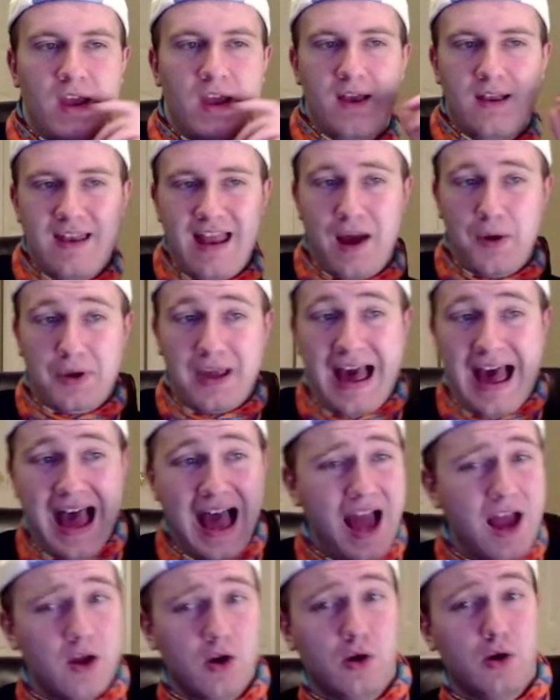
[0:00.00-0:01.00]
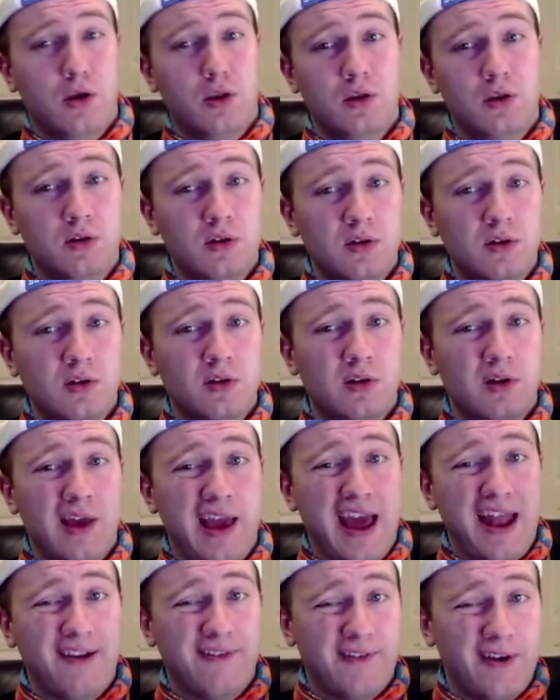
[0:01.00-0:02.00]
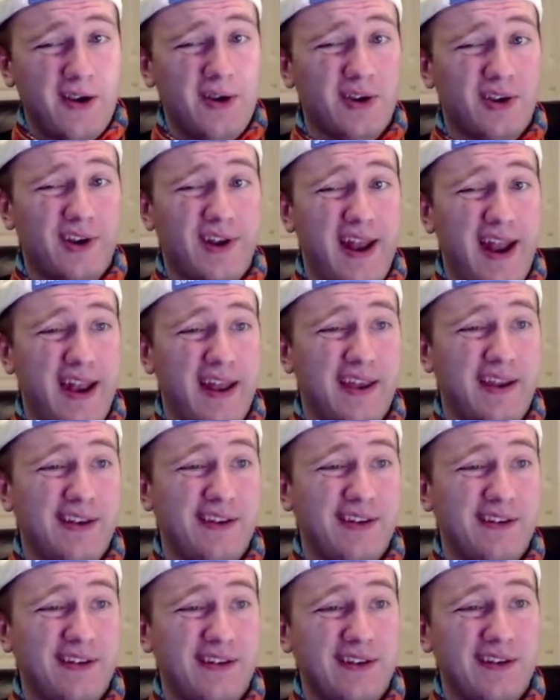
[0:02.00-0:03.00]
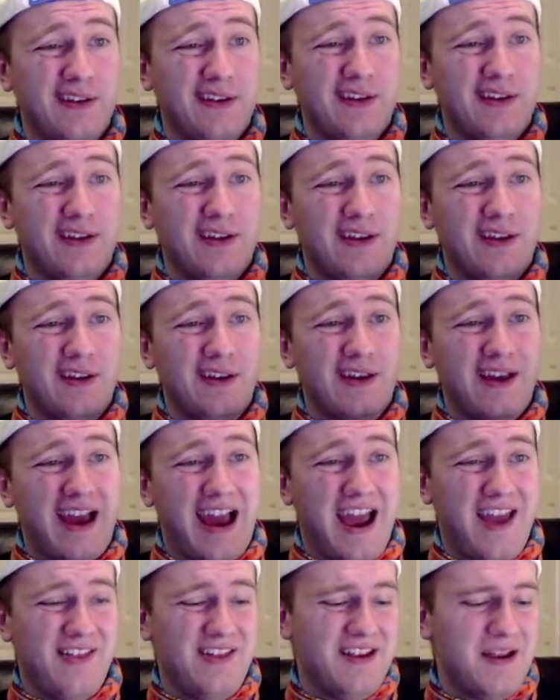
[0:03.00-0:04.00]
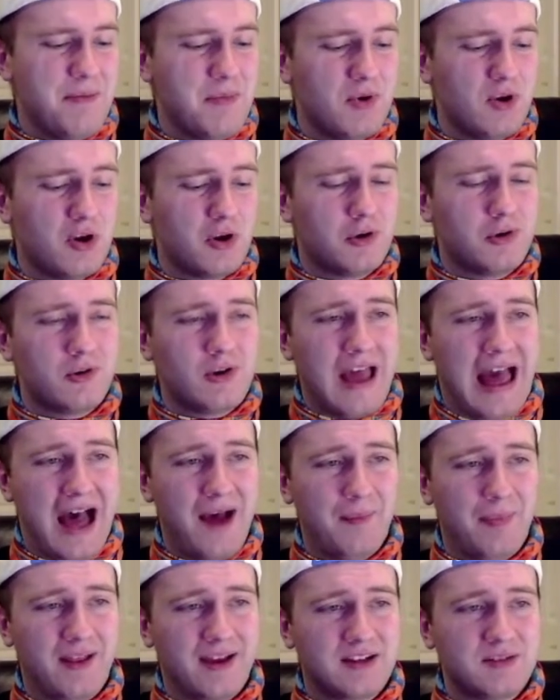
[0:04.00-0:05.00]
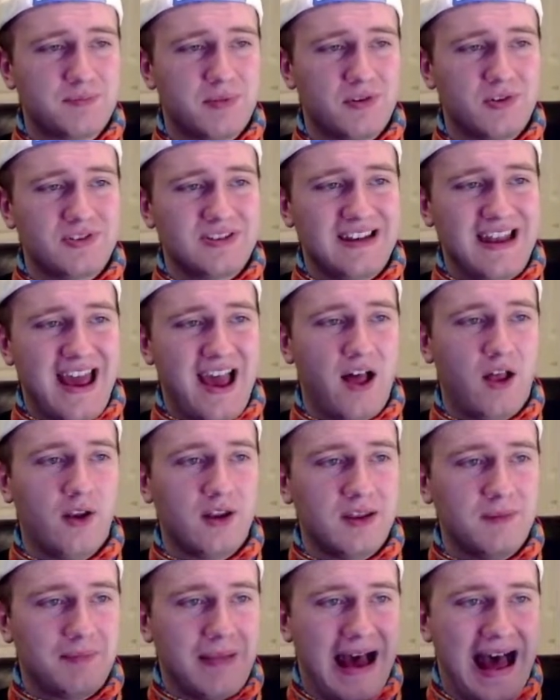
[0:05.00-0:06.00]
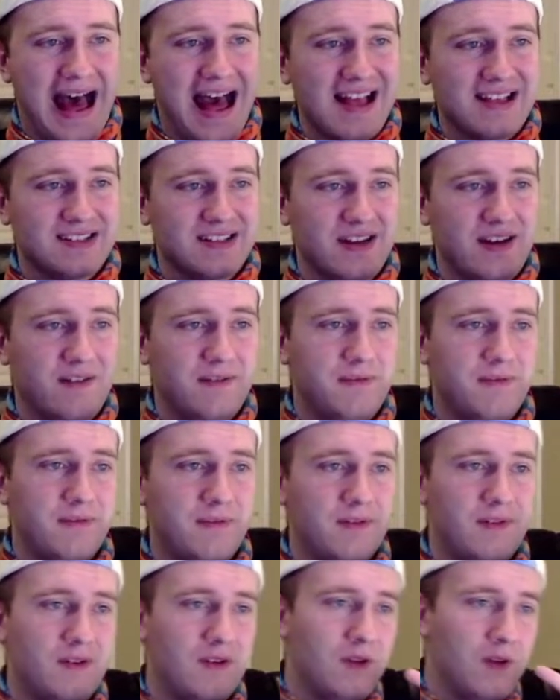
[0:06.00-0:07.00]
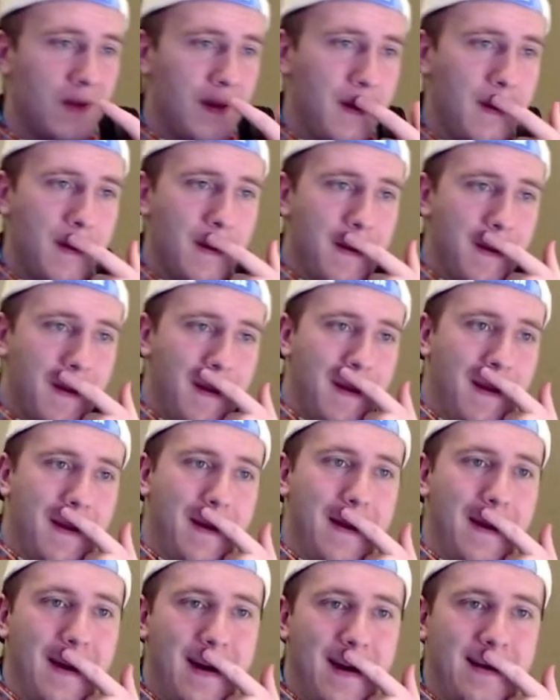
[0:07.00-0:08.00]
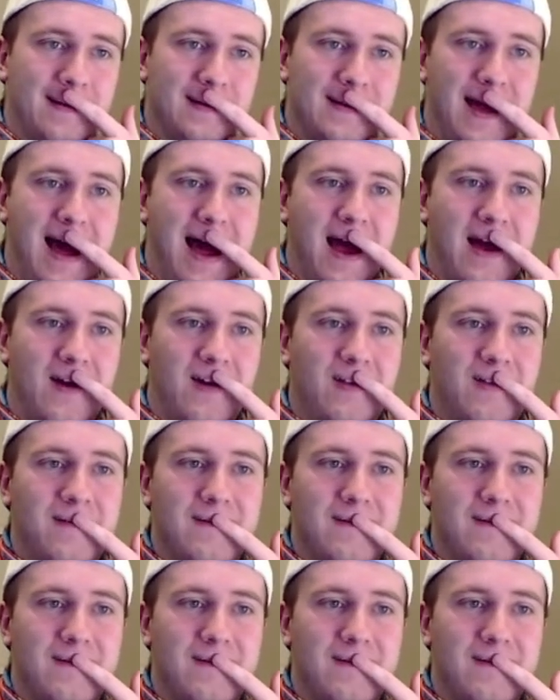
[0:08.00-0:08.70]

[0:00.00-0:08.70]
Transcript: Now Kyle had a very good edit. I think I'm going to go complex personality positive on Kyle.